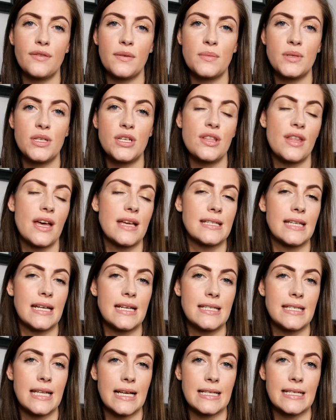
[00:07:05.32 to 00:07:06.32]
from
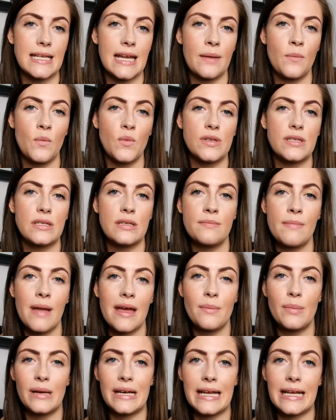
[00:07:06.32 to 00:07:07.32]
2016 was the
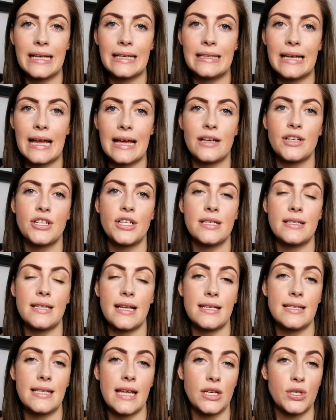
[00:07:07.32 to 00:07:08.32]
Maybelline Lash
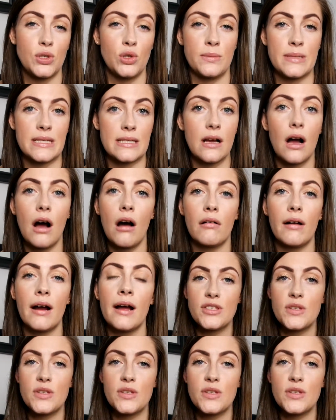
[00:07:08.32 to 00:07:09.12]
Sensational Mascara.